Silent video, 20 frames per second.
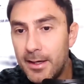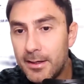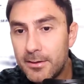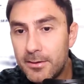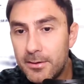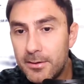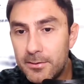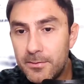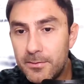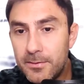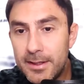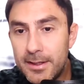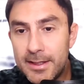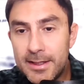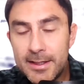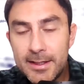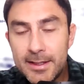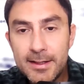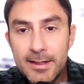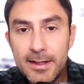Good
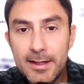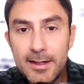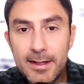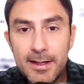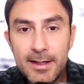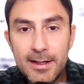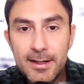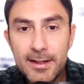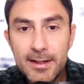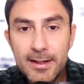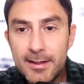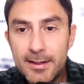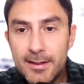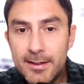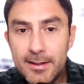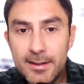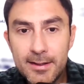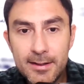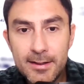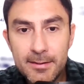one.
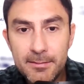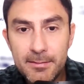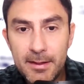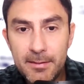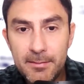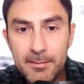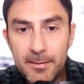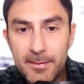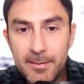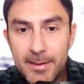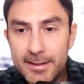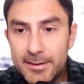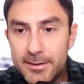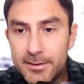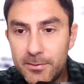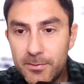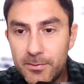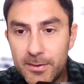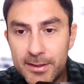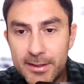And maybe you might
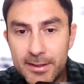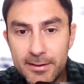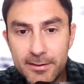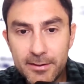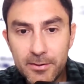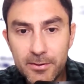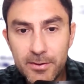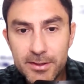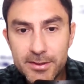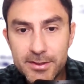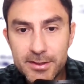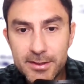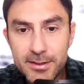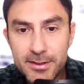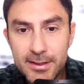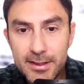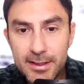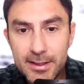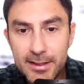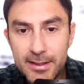do one other
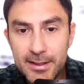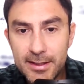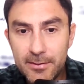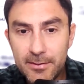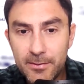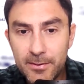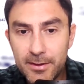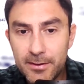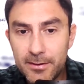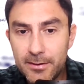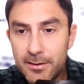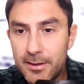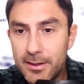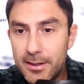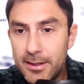question and then we'll